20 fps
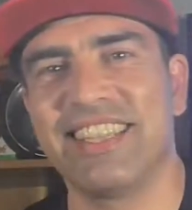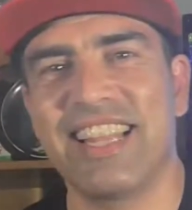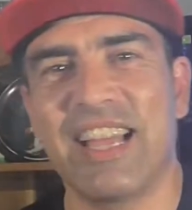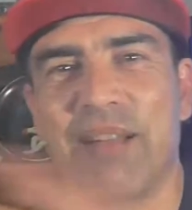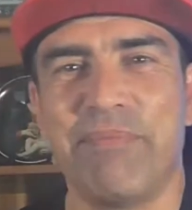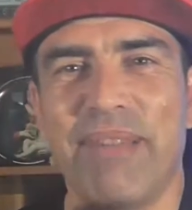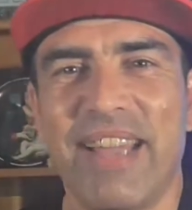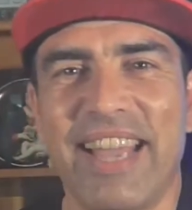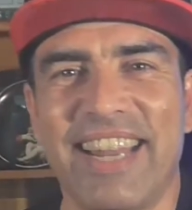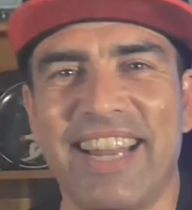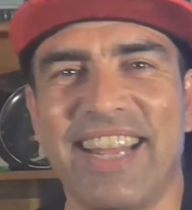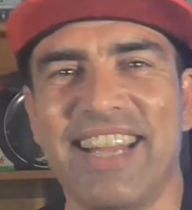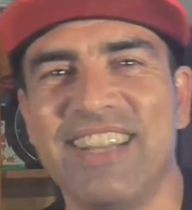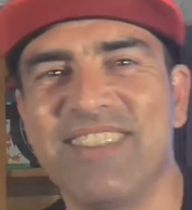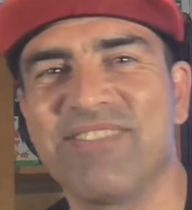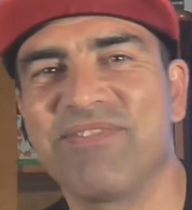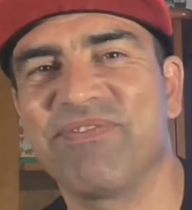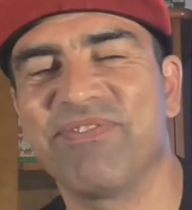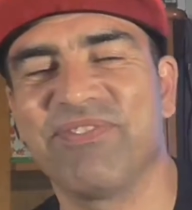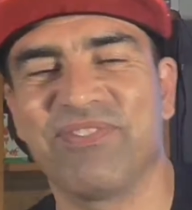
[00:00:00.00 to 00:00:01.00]
Not bad,
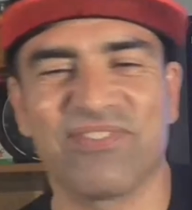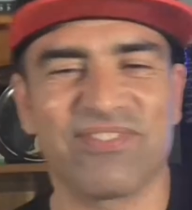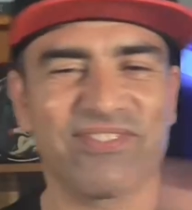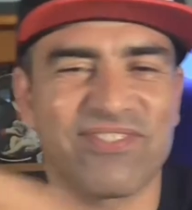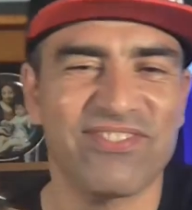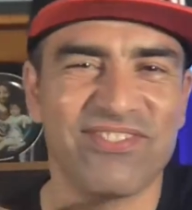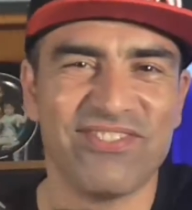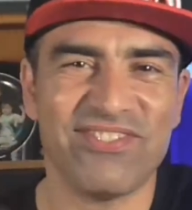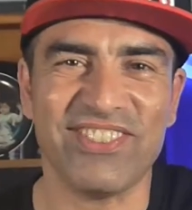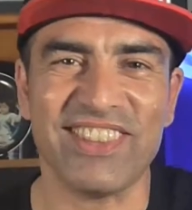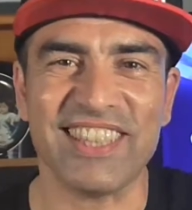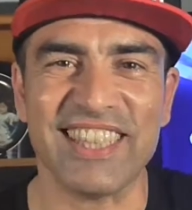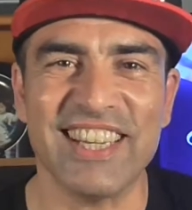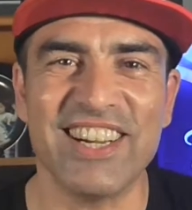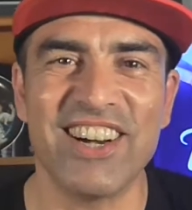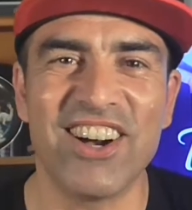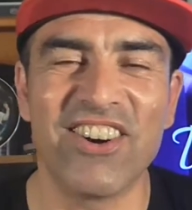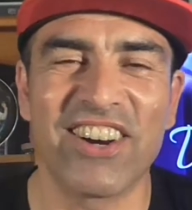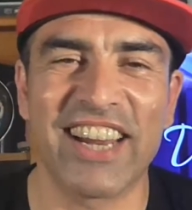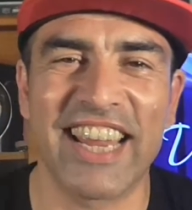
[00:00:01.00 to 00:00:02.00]
huh?
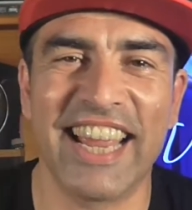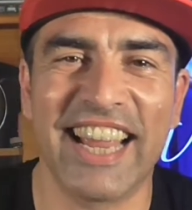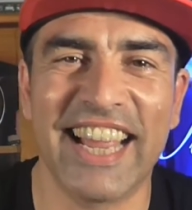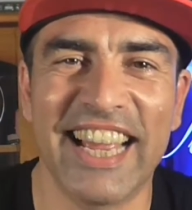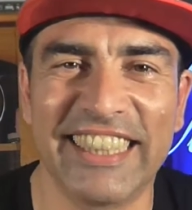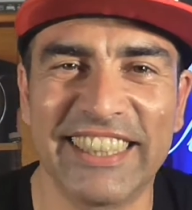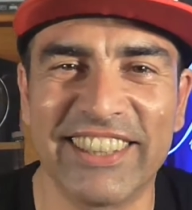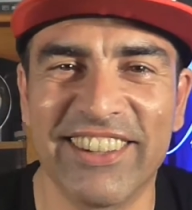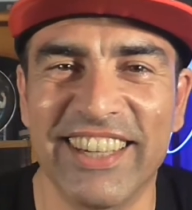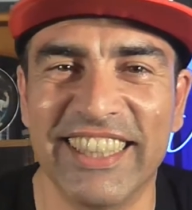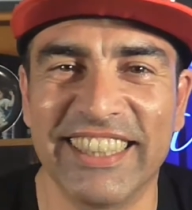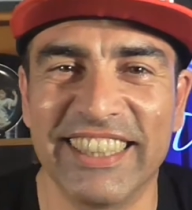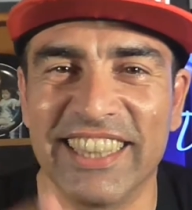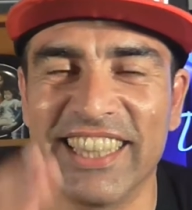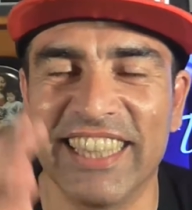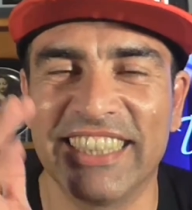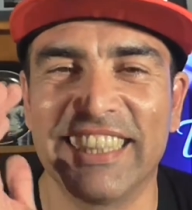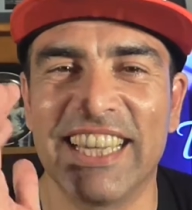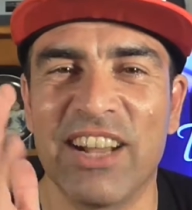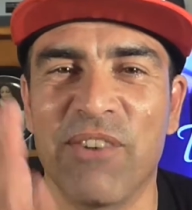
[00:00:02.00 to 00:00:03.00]
Okay guys, so
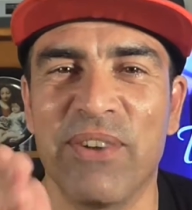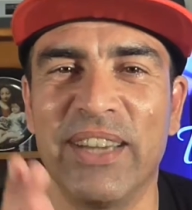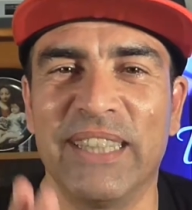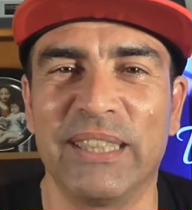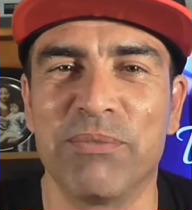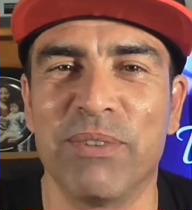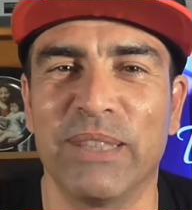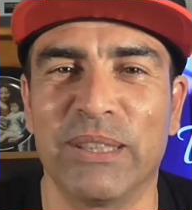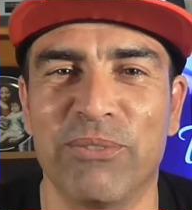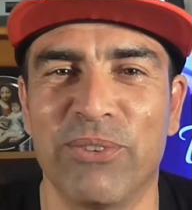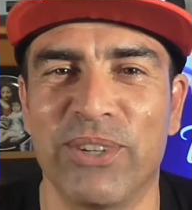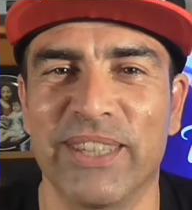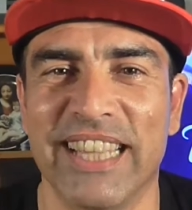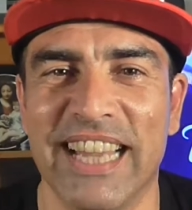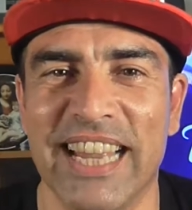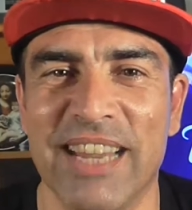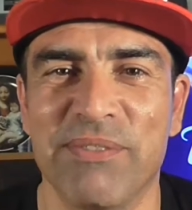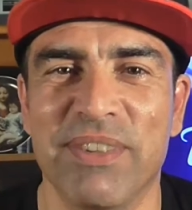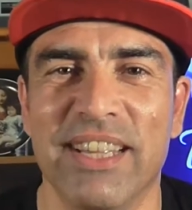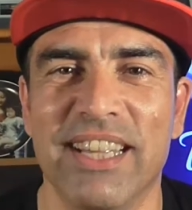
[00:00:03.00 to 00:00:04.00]
let's not waste much more
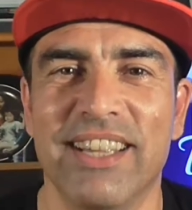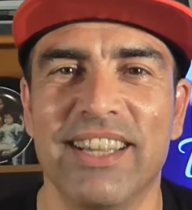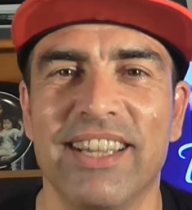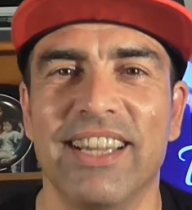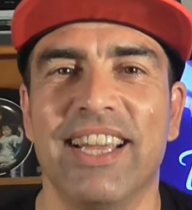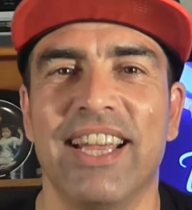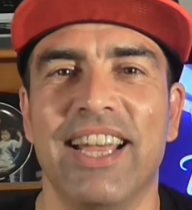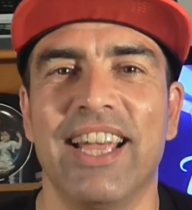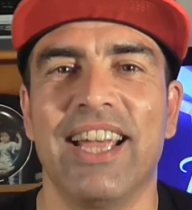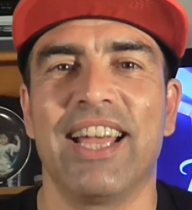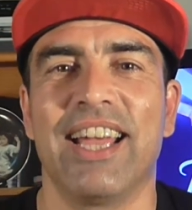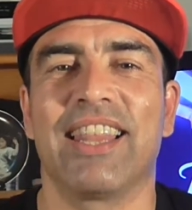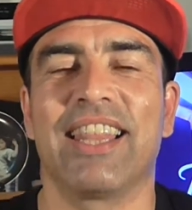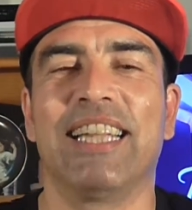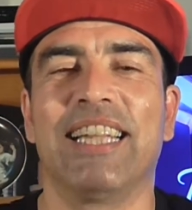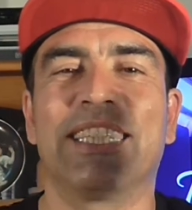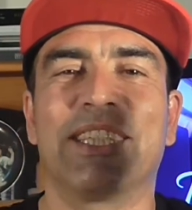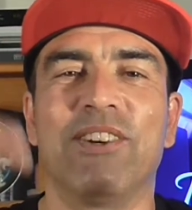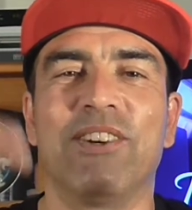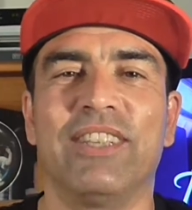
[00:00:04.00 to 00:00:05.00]
time.
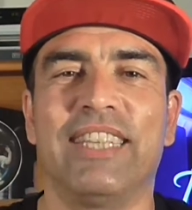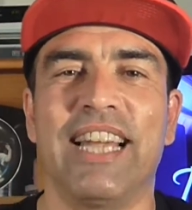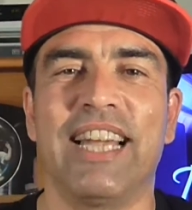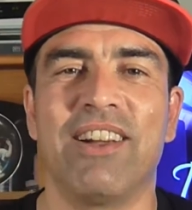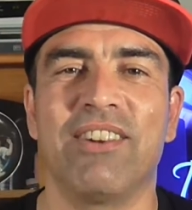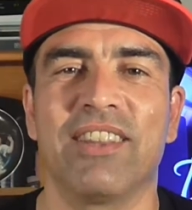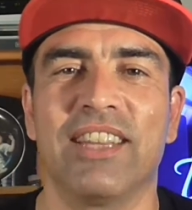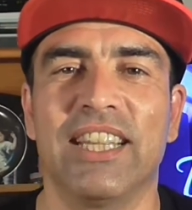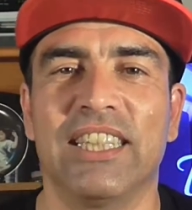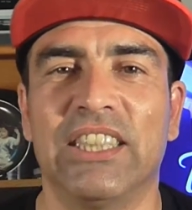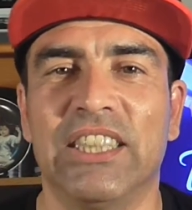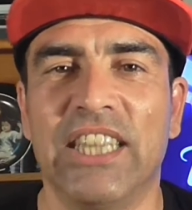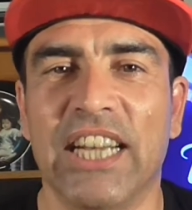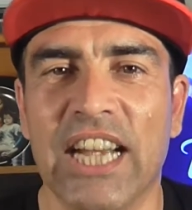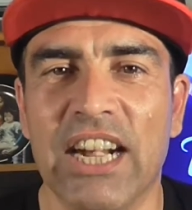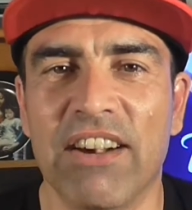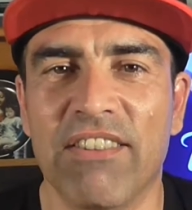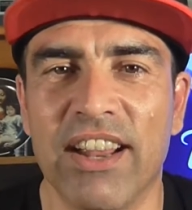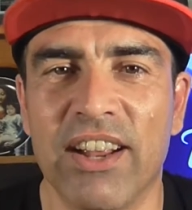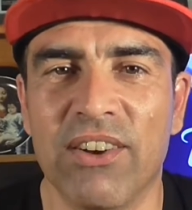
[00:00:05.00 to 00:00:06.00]
Let's go down, let's
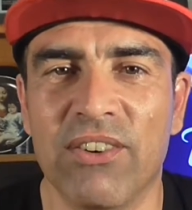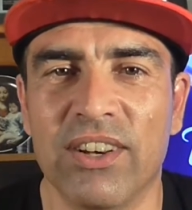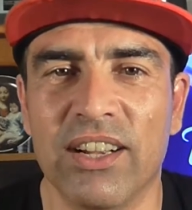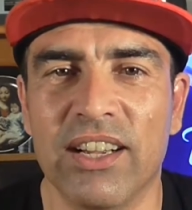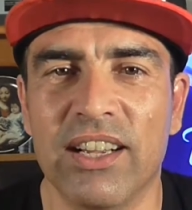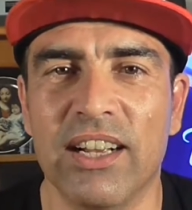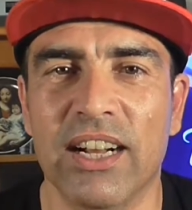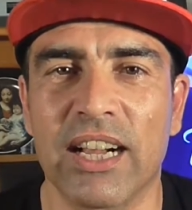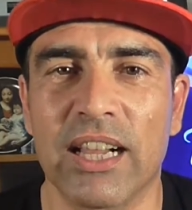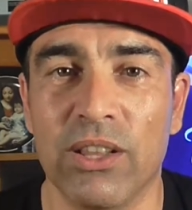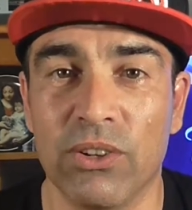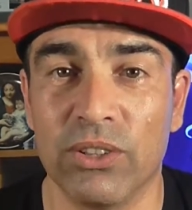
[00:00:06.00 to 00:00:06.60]
check her out